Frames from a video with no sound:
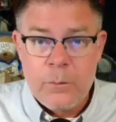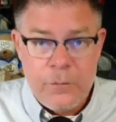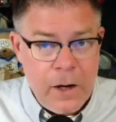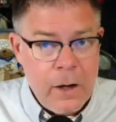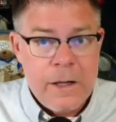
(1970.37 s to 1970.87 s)

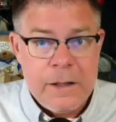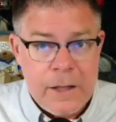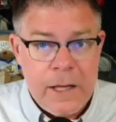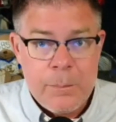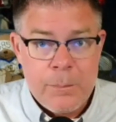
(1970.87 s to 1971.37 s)
very
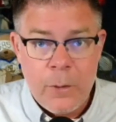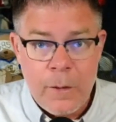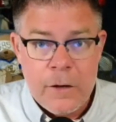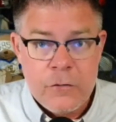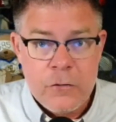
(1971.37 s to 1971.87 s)
deep
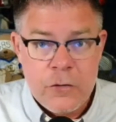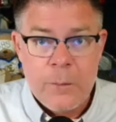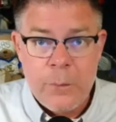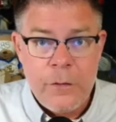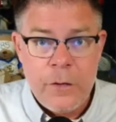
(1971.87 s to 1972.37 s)

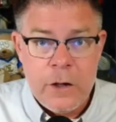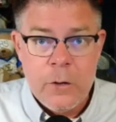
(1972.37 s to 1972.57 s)
relationship with the